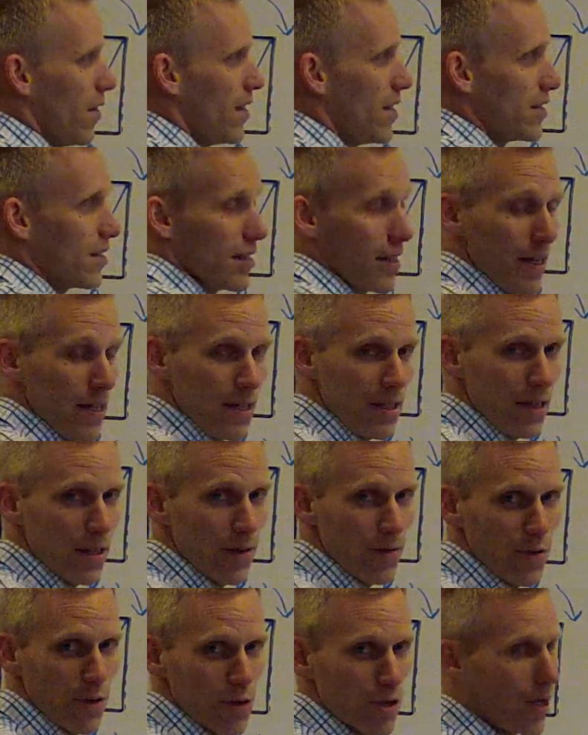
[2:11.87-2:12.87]
this height
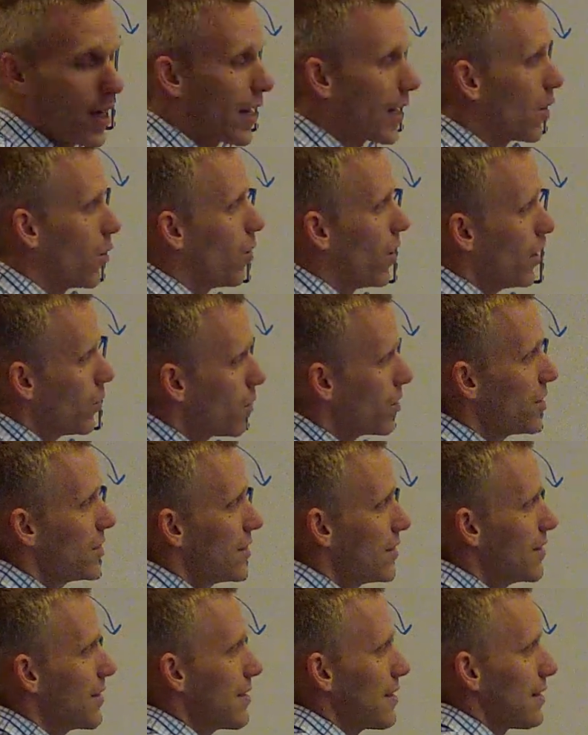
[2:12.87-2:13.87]
here for triangle 1, which
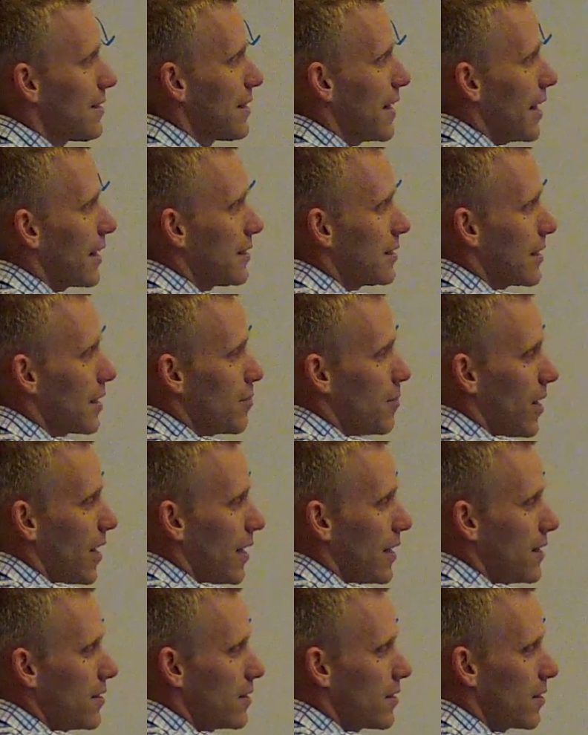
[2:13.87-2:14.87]
is the exact same
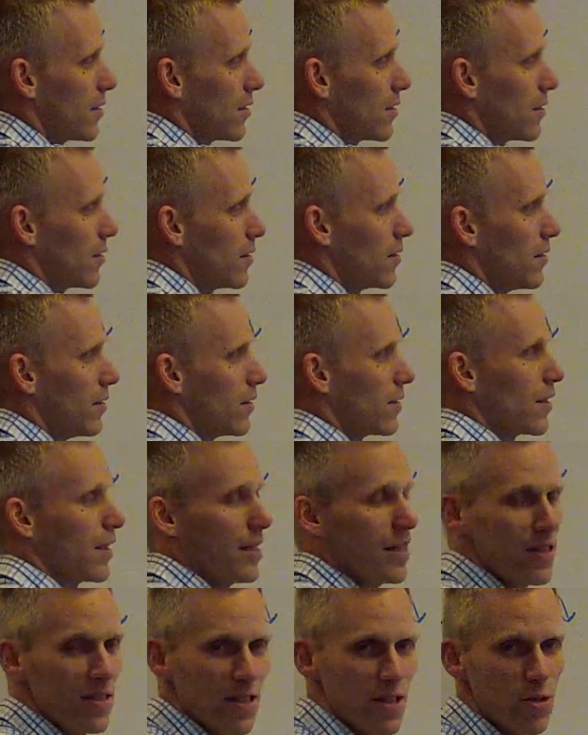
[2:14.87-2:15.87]
height
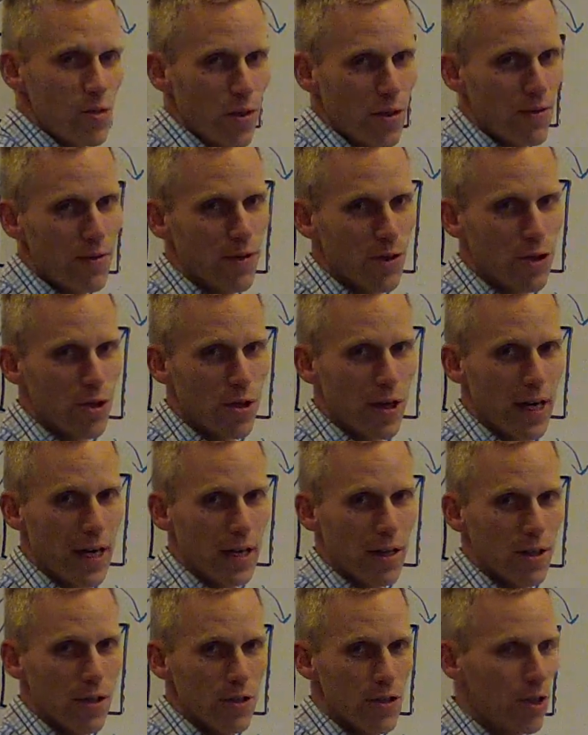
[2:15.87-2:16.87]
as this one for
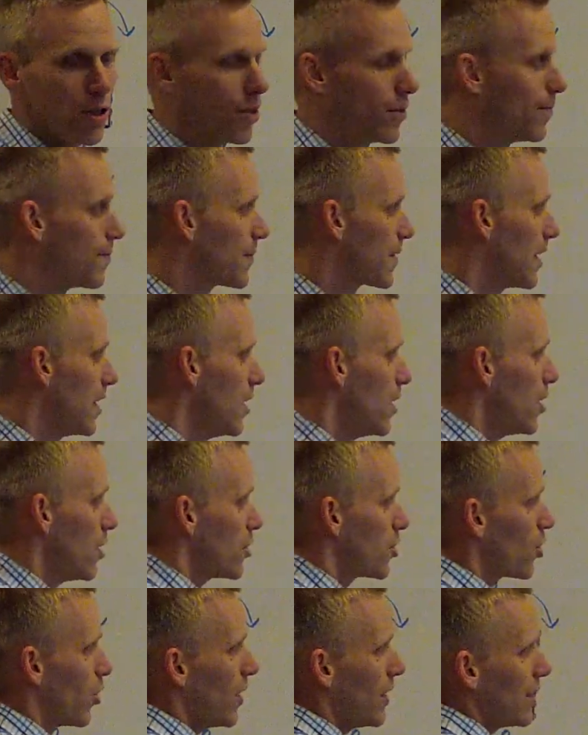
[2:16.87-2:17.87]
triangle 2.
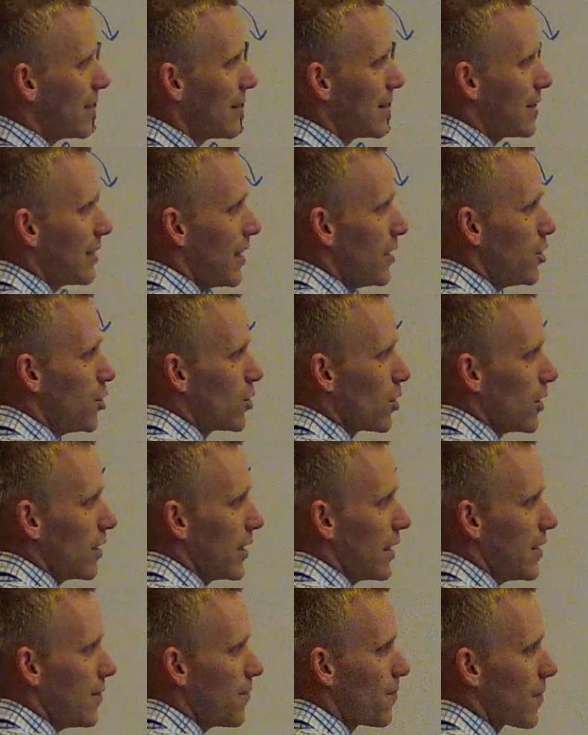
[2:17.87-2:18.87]
So
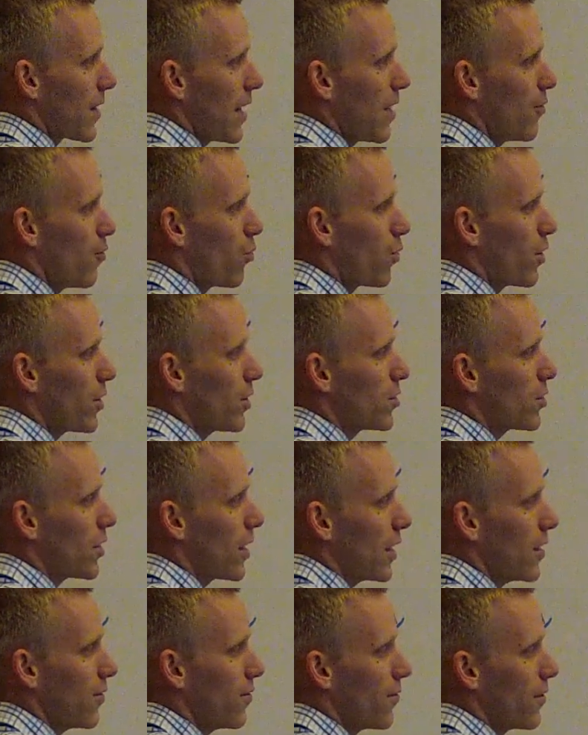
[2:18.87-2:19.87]
essentially, if we were
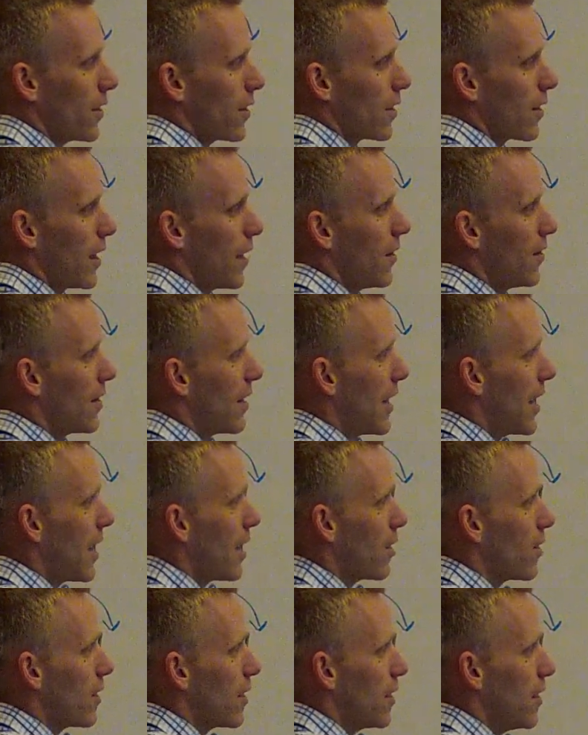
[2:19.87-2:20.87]
trying to figure out the
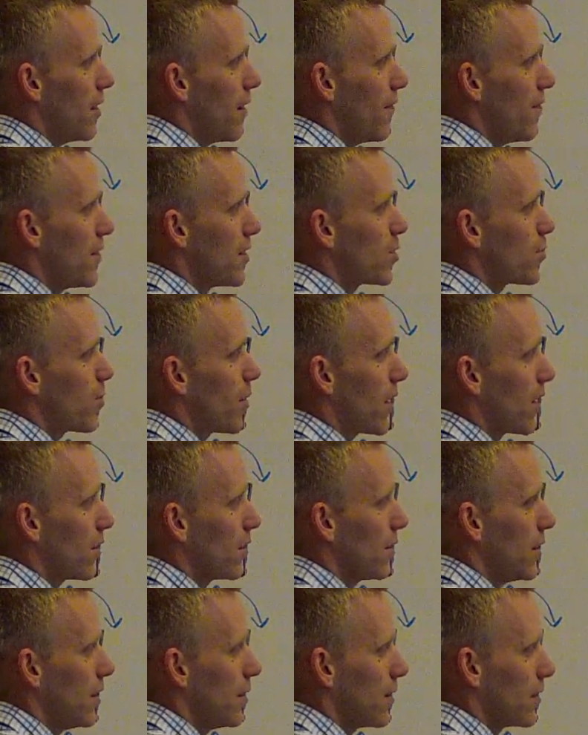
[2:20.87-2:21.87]
area of this
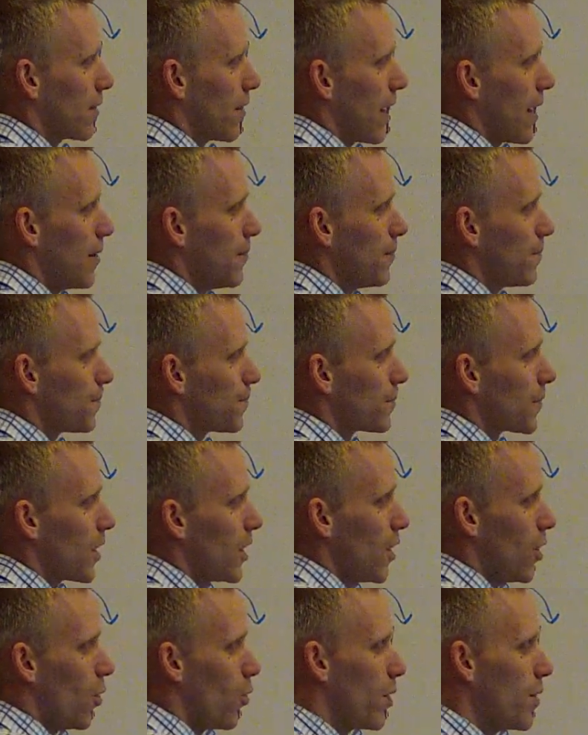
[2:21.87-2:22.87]
parallelogram,
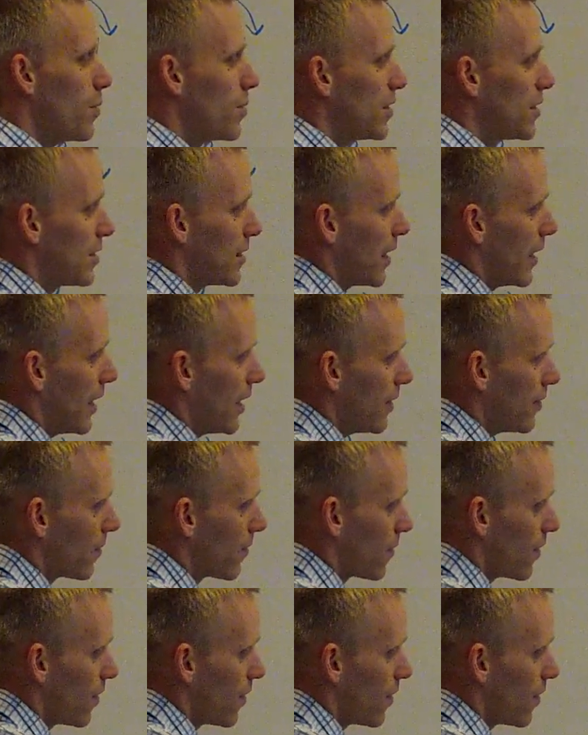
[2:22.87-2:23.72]
we would say,